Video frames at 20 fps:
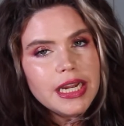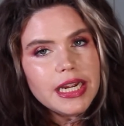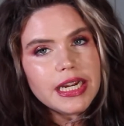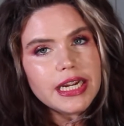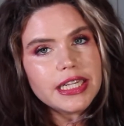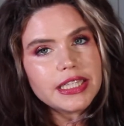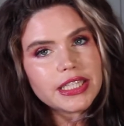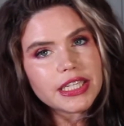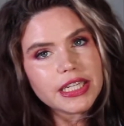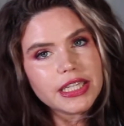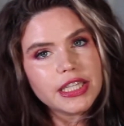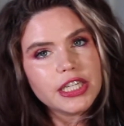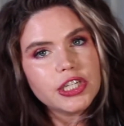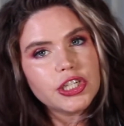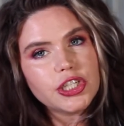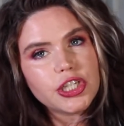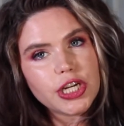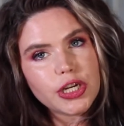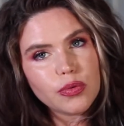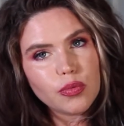It's in the
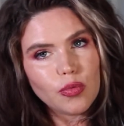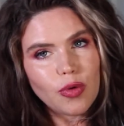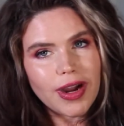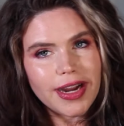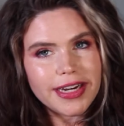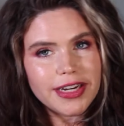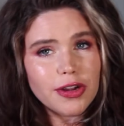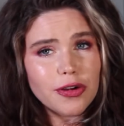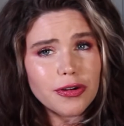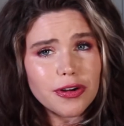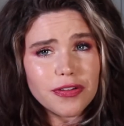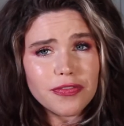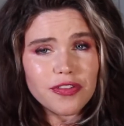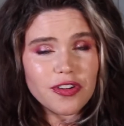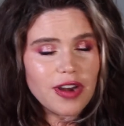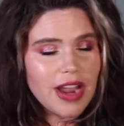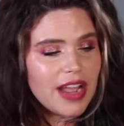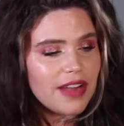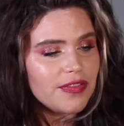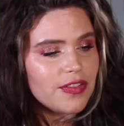shade Winona
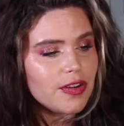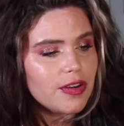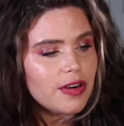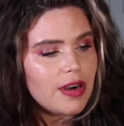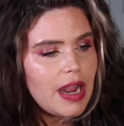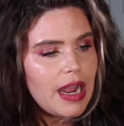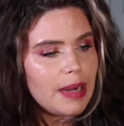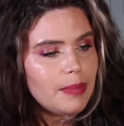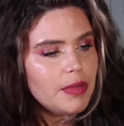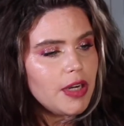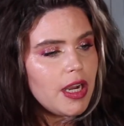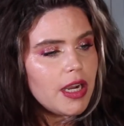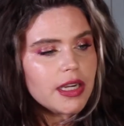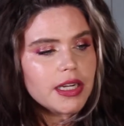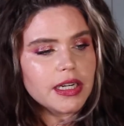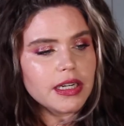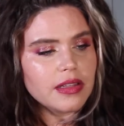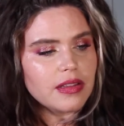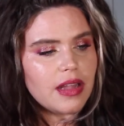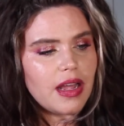Forever. I'm not
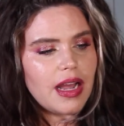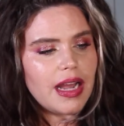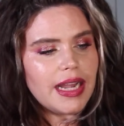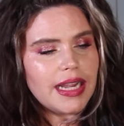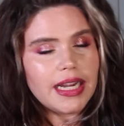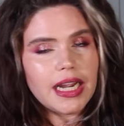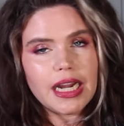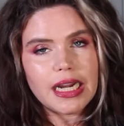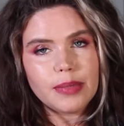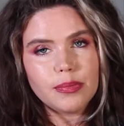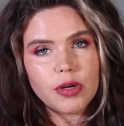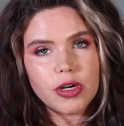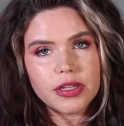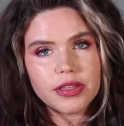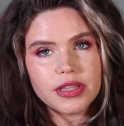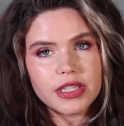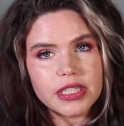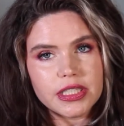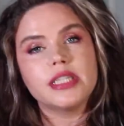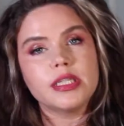gonna lie, I
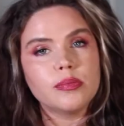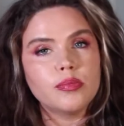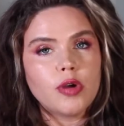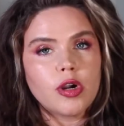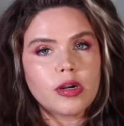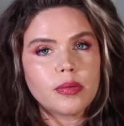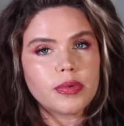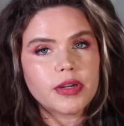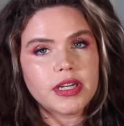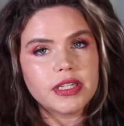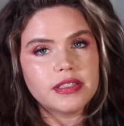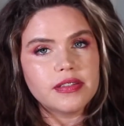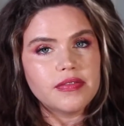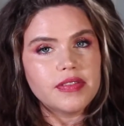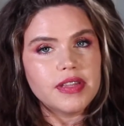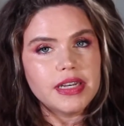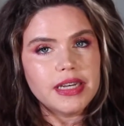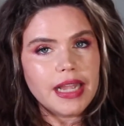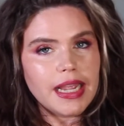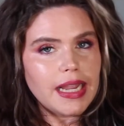bought this in part because of
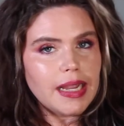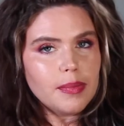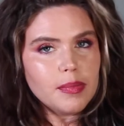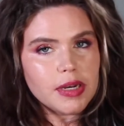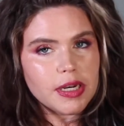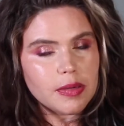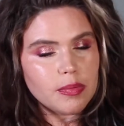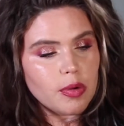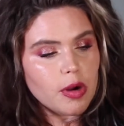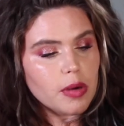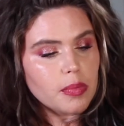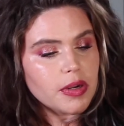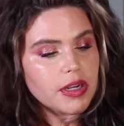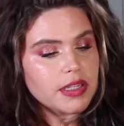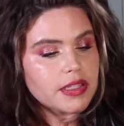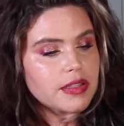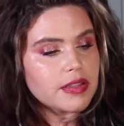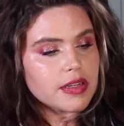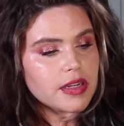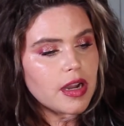the name and in part
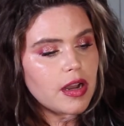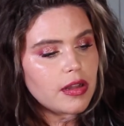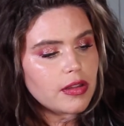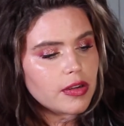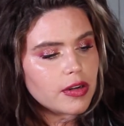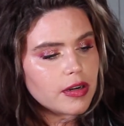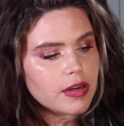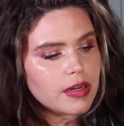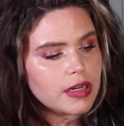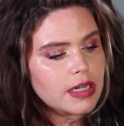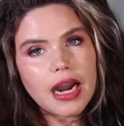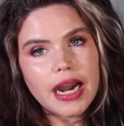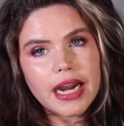because of the color.